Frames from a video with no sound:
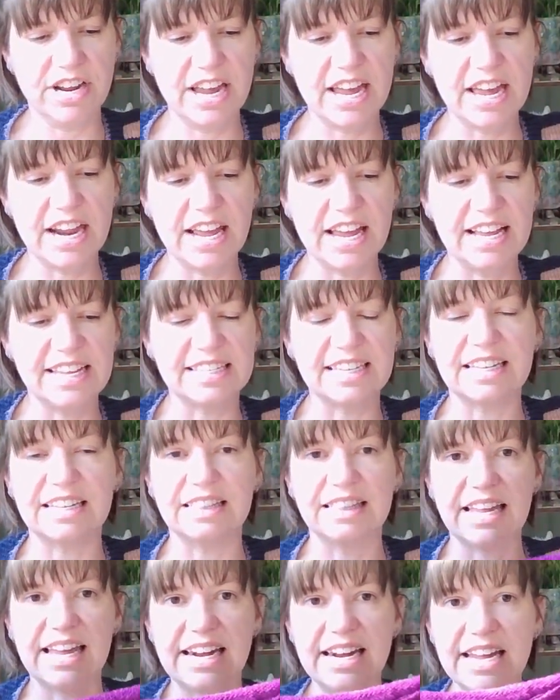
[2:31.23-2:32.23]
It is a
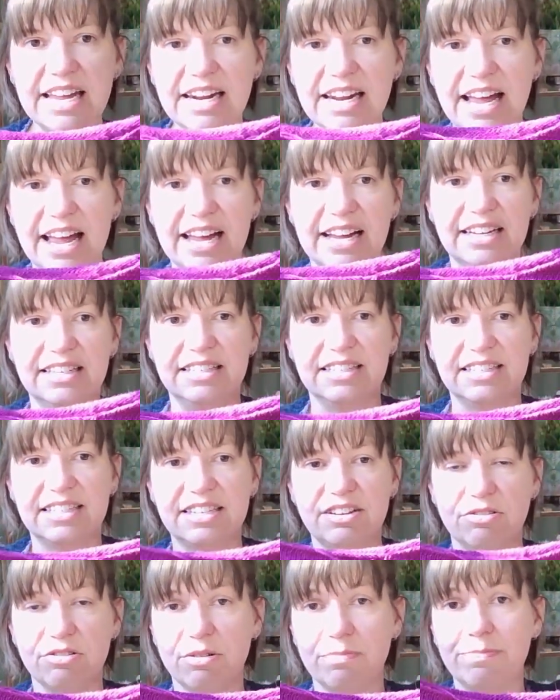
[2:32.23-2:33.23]
linen and
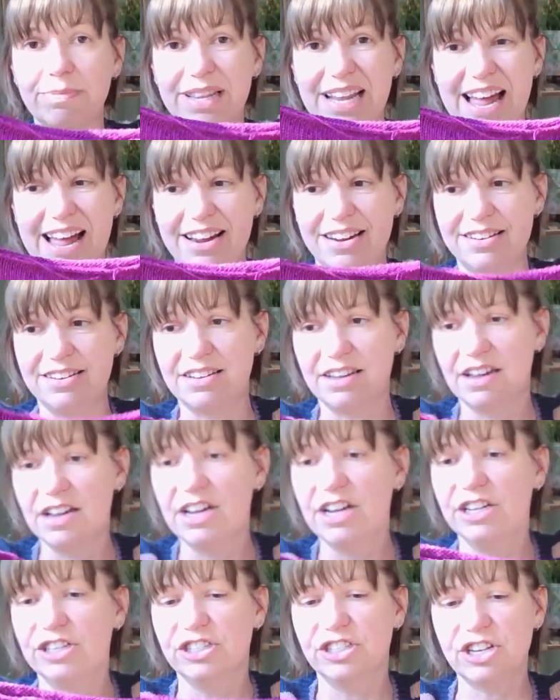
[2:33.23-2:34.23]
silk blend.
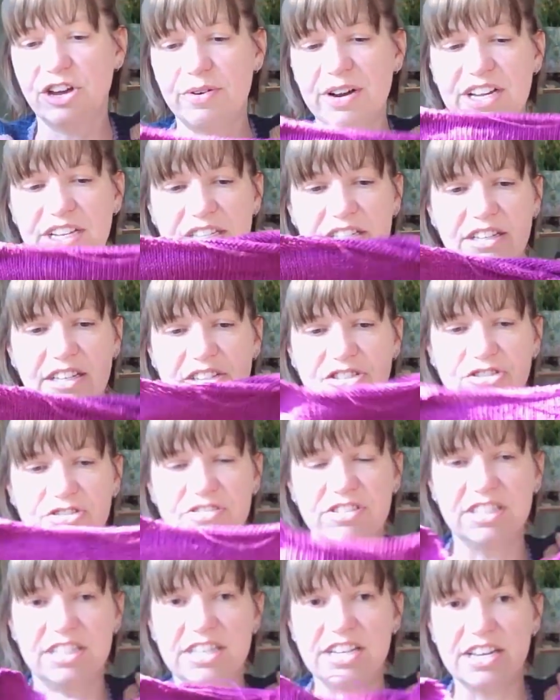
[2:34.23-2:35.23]
So as you
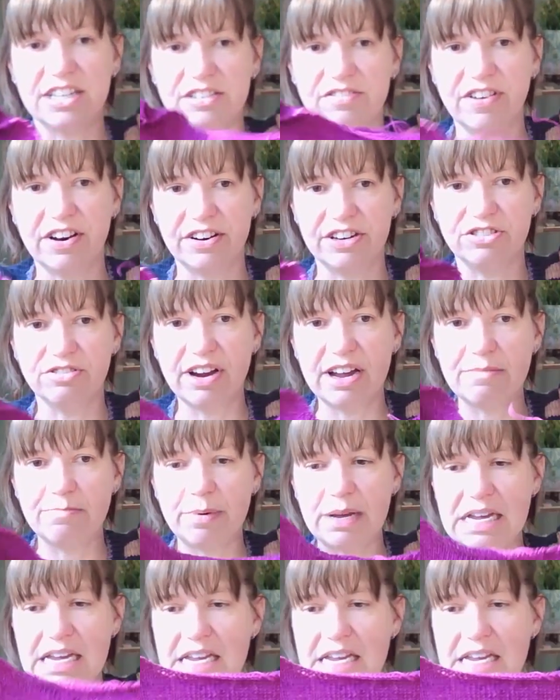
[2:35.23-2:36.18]
can see, it's very drapey.